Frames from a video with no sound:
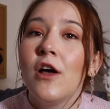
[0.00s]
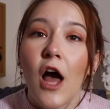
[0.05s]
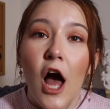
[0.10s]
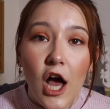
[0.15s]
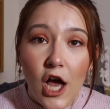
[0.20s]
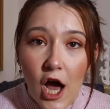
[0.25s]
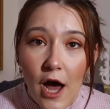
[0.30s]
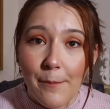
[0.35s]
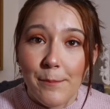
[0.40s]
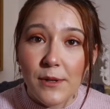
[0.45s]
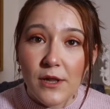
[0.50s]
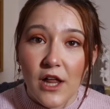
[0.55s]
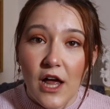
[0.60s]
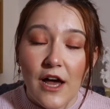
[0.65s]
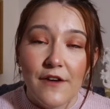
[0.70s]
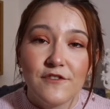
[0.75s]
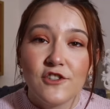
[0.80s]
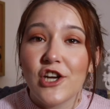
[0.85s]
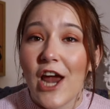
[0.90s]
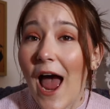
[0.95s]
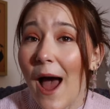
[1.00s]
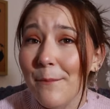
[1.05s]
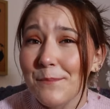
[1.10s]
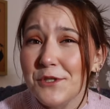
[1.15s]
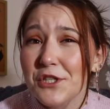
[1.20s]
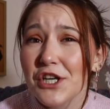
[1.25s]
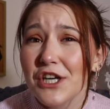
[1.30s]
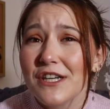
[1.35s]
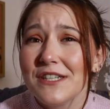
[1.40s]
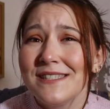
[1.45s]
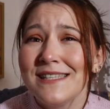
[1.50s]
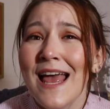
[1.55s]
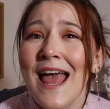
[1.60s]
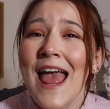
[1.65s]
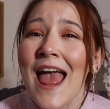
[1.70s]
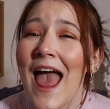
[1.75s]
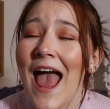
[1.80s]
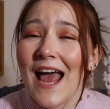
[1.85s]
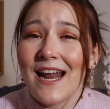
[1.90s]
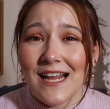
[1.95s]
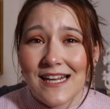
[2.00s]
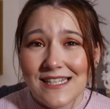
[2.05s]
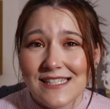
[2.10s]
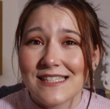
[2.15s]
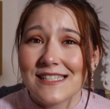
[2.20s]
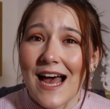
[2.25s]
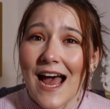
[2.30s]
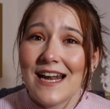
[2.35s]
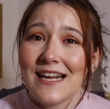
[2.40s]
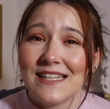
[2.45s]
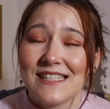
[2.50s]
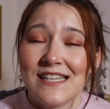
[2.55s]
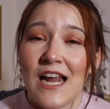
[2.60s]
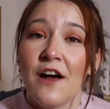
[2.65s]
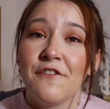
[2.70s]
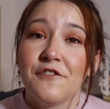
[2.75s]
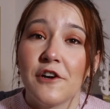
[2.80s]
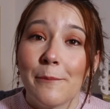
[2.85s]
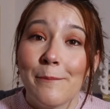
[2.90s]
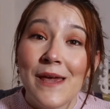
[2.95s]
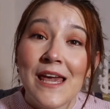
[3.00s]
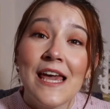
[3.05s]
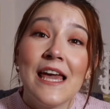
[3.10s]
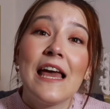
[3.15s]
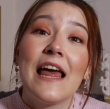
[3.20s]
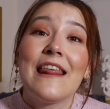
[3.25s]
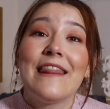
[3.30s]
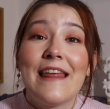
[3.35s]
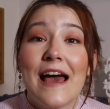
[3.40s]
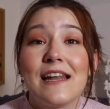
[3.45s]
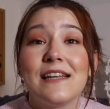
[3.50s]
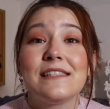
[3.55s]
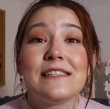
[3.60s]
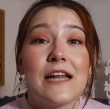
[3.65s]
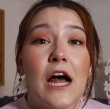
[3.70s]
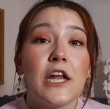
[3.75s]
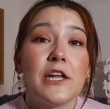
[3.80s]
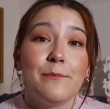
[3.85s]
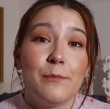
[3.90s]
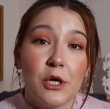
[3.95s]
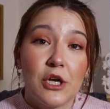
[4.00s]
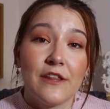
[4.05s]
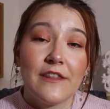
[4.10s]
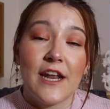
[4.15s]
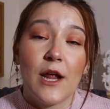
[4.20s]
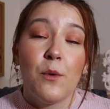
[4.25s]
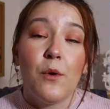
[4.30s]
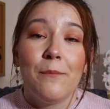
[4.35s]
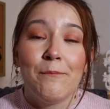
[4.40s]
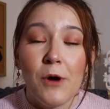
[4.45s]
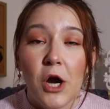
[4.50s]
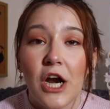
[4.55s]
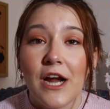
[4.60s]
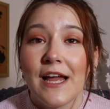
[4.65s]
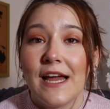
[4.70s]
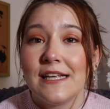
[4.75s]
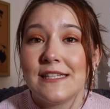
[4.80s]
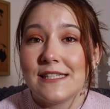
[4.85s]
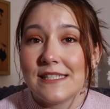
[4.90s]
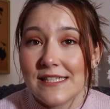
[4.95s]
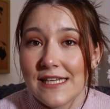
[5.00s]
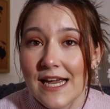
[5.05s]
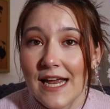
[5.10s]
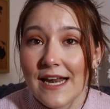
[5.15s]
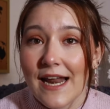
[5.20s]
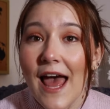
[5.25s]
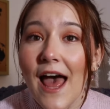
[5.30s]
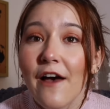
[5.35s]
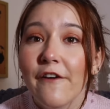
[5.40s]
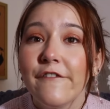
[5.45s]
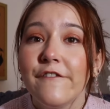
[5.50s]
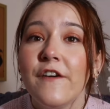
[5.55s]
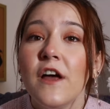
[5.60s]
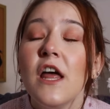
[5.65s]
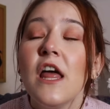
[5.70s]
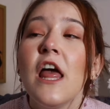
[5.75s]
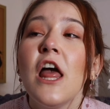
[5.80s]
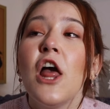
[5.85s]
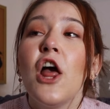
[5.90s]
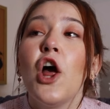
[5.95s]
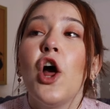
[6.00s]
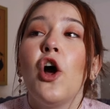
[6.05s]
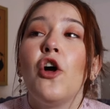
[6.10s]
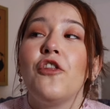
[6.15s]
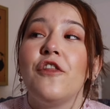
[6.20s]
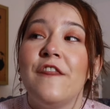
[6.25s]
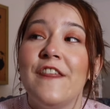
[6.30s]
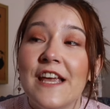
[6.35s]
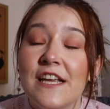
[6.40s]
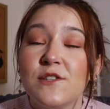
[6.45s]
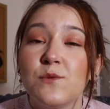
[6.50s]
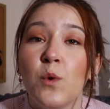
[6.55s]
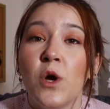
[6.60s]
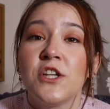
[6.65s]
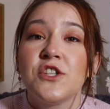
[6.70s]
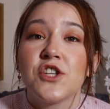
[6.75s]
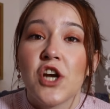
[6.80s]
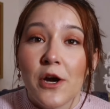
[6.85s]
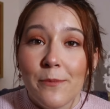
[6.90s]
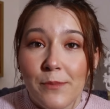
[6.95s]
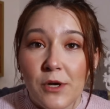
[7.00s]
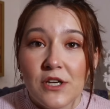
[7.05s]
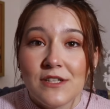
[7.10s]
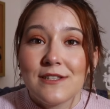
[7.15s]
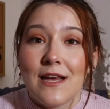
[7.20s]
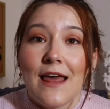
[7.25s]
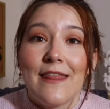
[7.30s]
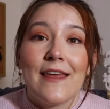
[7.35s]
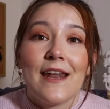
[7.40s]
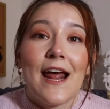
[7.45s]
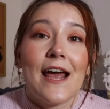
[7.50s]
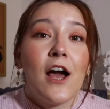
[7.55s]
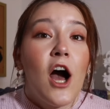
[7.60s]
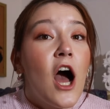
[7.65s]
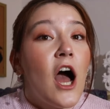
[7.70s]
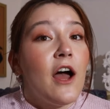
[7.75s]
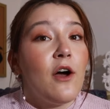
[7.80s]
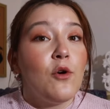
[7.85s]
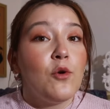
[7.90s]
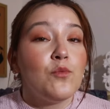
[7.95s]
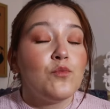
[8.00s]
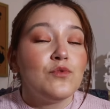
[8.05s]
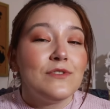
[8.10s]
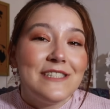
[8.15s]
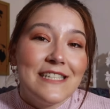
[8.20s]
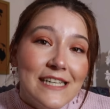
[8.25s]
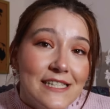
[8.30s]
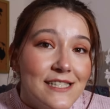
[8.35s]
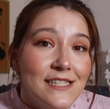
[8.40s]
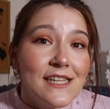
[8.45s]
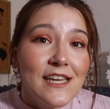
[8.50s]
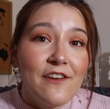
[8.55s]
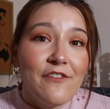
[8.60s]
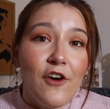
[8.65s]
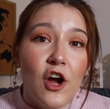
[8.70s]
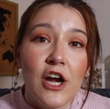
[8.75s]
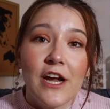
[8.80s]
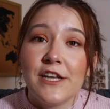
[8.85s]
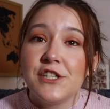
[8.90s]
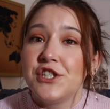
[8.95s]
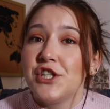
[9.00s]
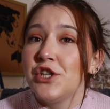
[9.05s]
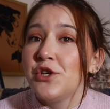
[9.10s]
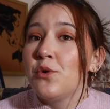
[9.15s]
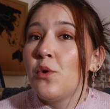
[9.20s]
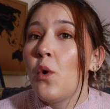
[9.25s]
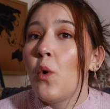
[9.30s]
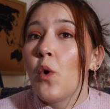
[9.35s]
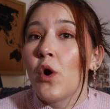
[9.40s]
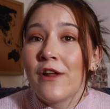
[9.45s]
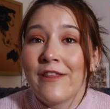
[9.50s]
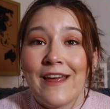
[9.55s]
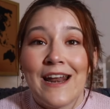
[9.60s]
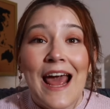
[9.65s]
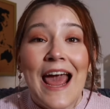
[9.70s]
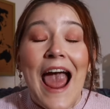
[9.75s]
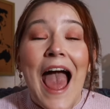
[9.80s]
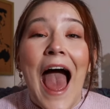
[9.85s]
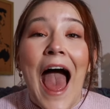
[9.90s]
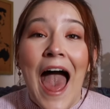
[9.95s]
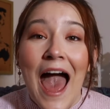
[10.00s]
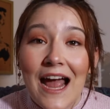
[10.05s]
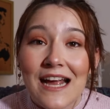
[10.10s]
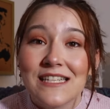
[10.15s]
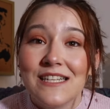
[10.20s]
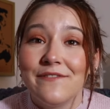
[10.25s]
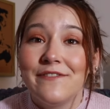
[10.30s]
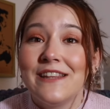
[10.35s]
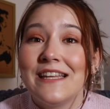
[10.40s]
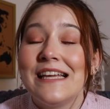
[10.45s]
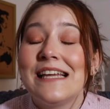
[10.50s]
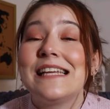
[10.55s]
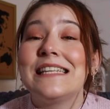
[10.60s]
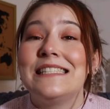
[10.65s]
a couple of chapters and I decide it's not for me, that is not a book that I will mark as a D N F. These ones are books that I got decently far into or that I actively